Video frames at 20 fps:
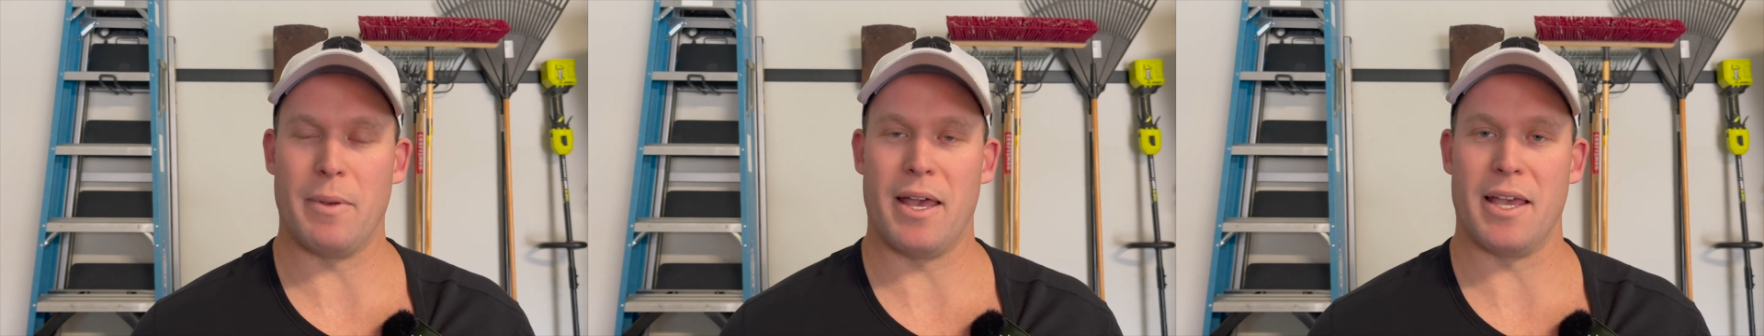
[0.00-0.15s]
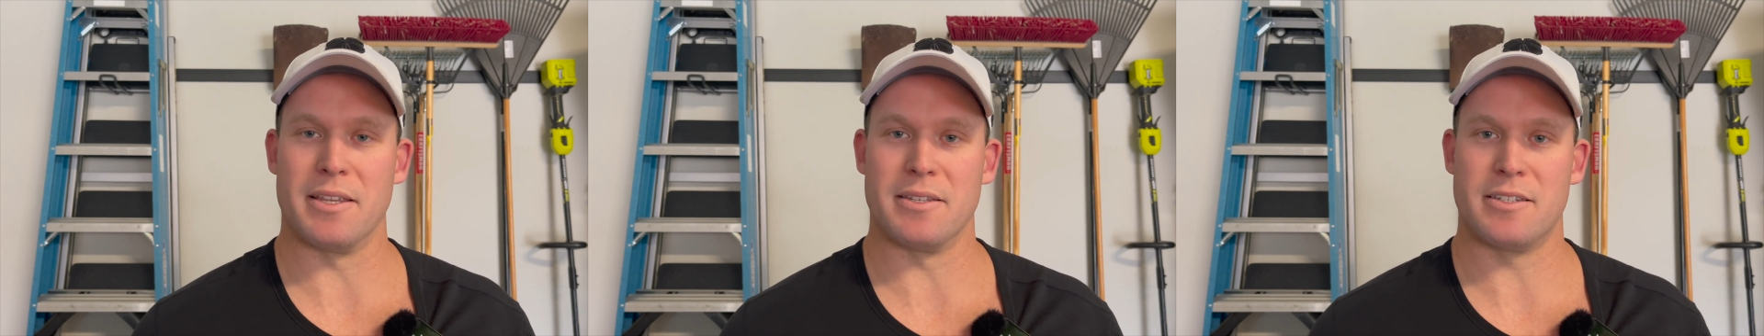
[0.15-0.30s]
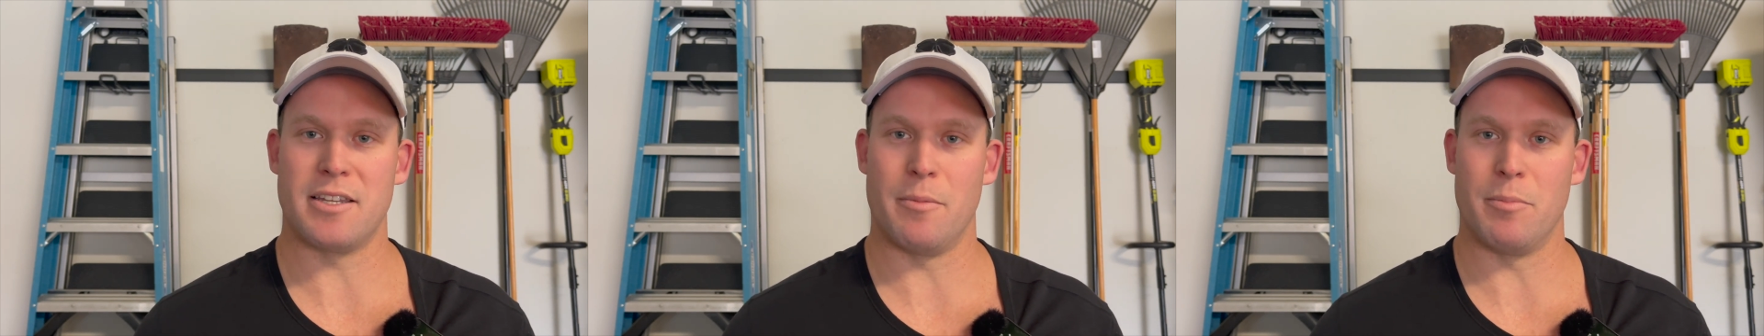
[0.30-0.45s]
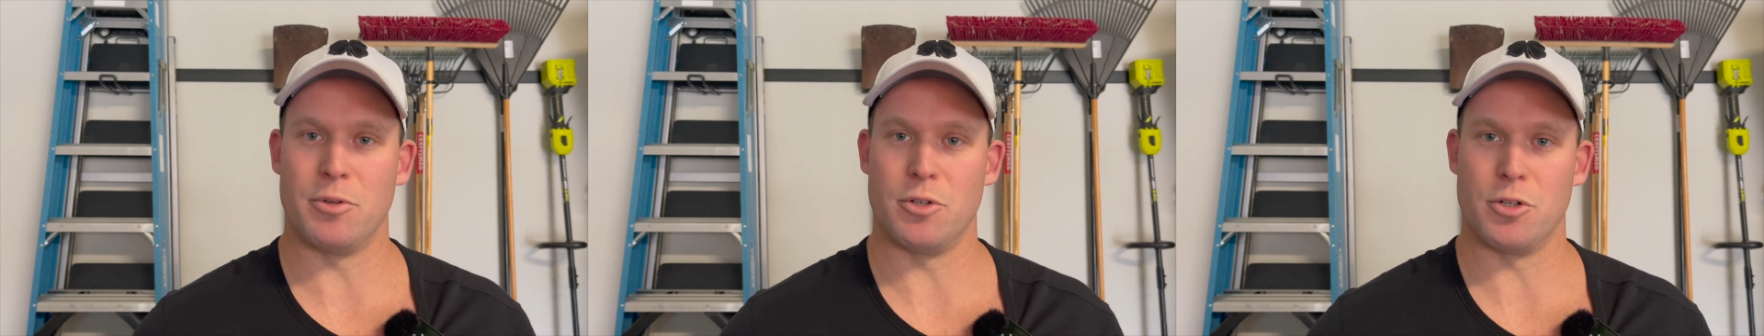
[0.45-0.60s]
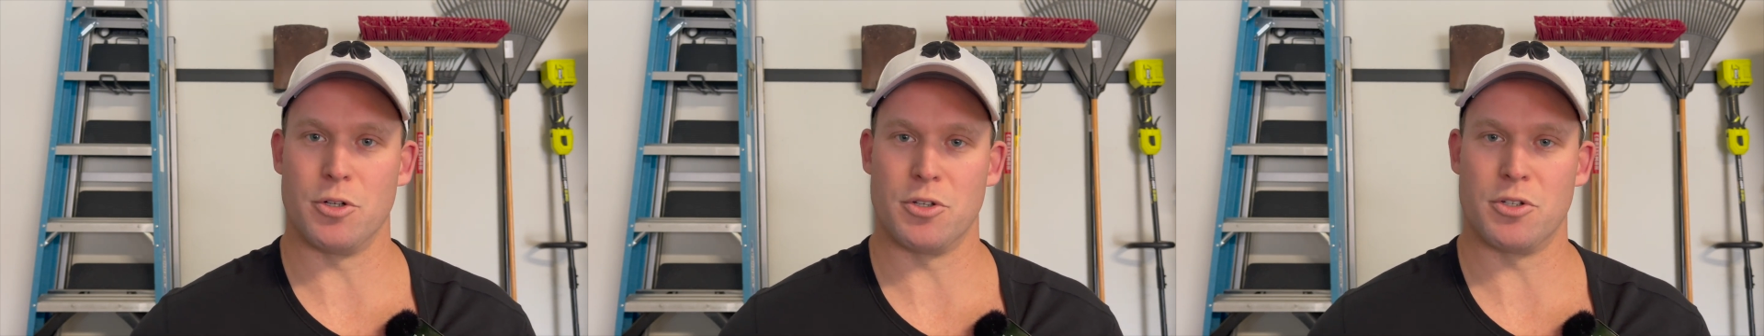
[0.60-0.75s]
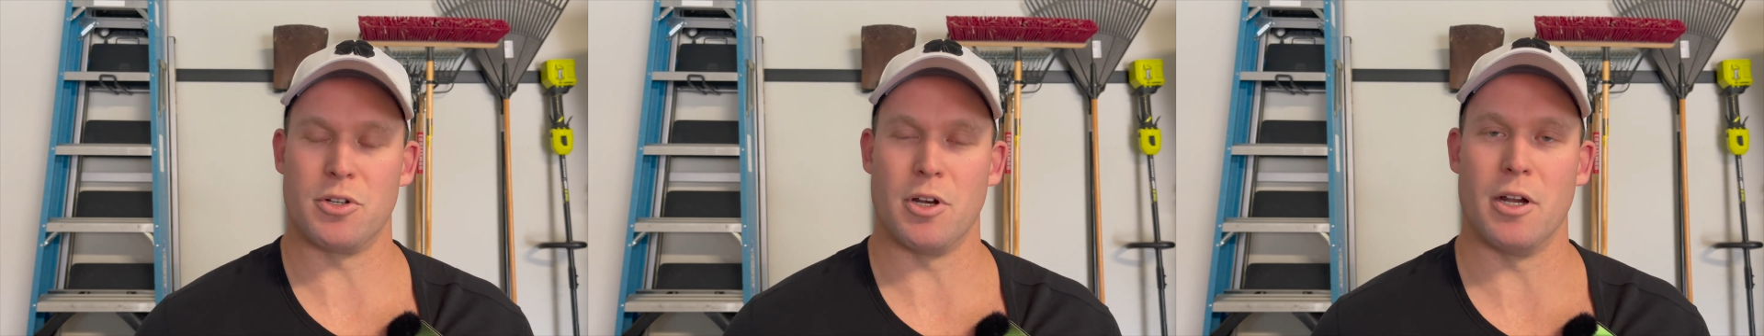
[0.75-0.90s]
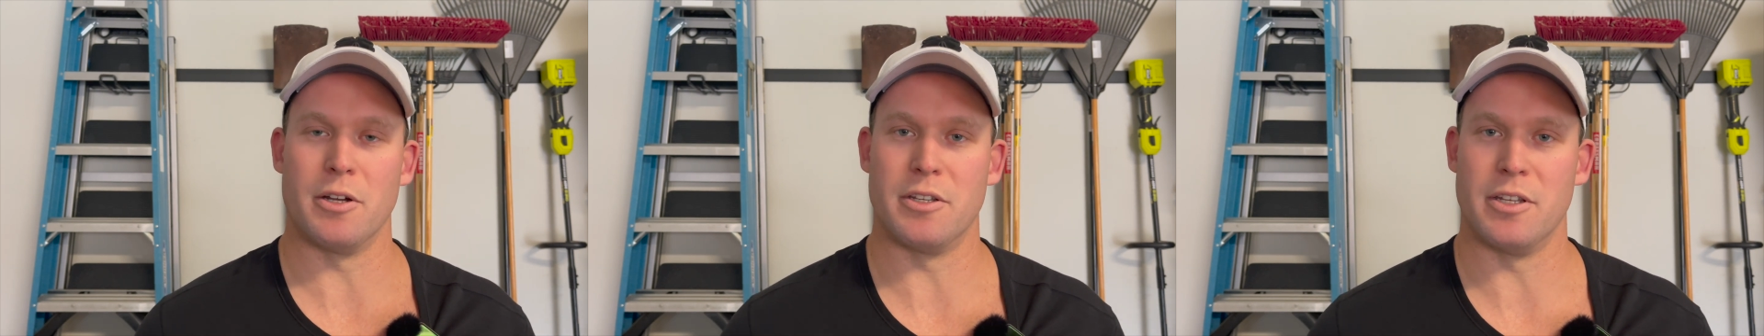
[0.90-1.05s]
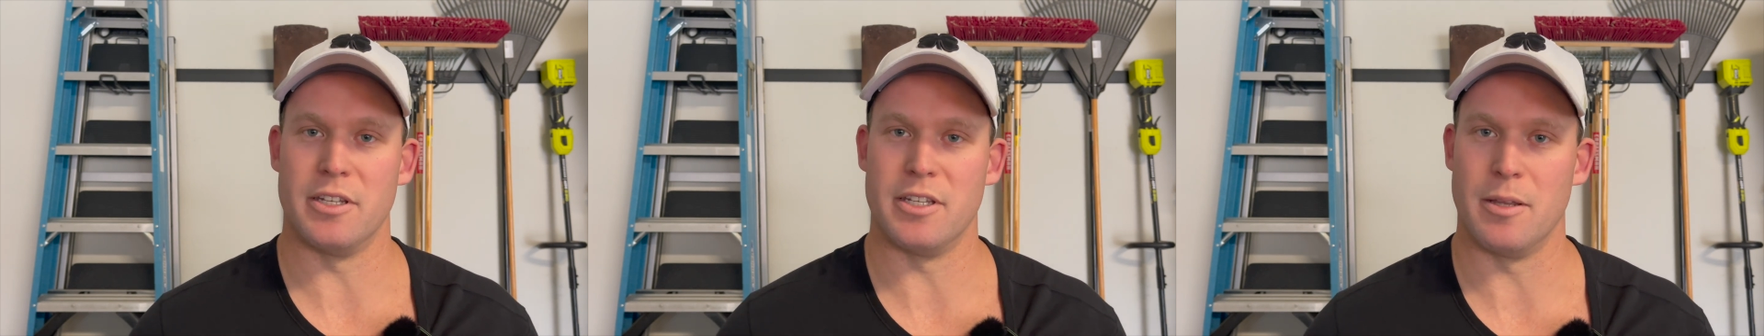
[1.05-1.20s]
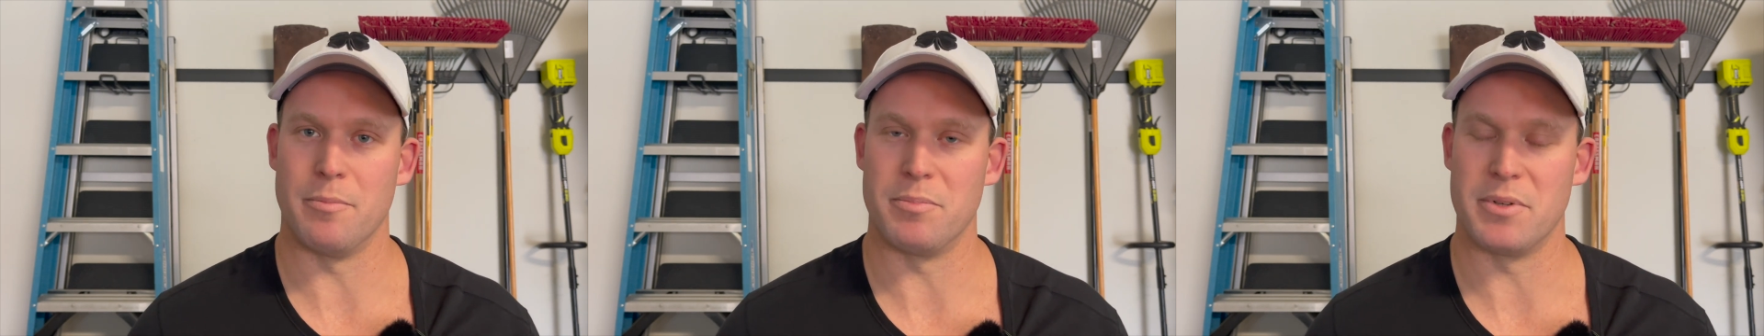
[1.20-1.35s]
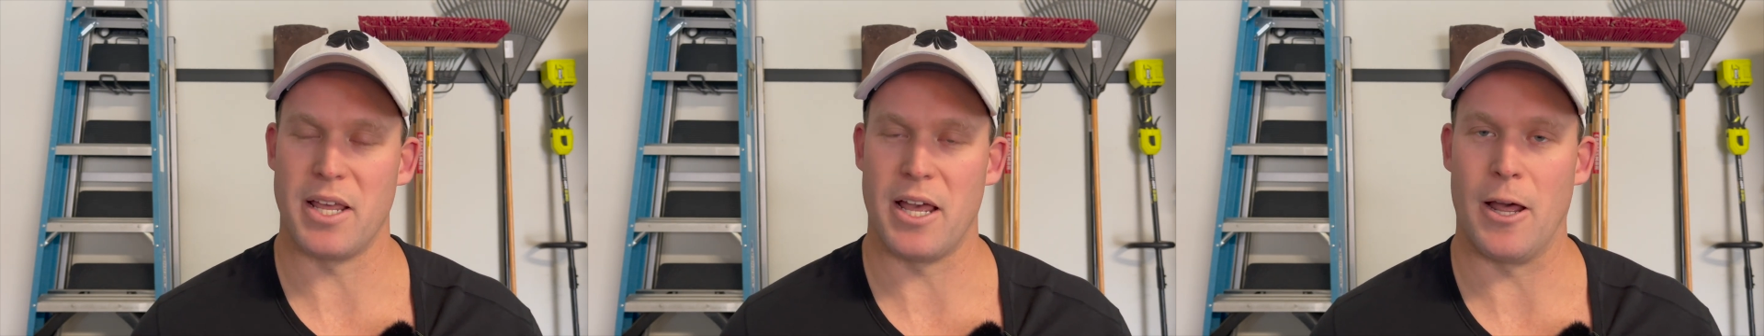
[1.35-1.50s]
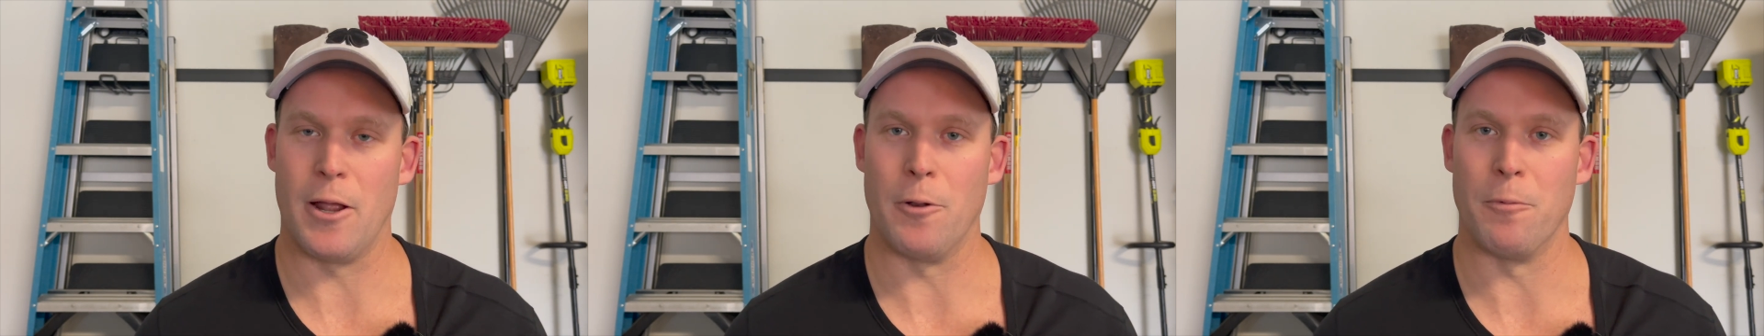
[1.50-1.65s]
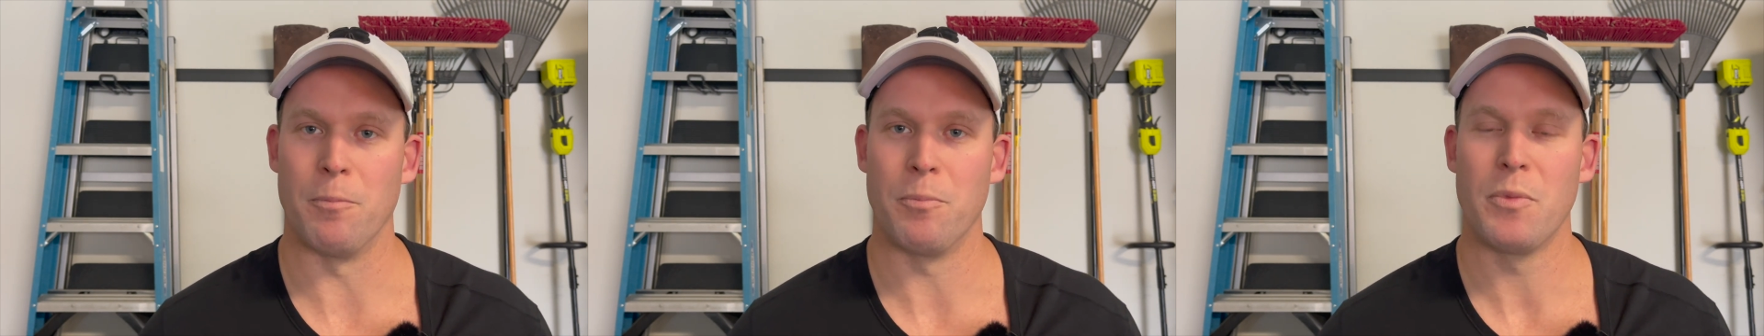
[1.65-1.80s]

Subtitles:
as temperatures start to dip down.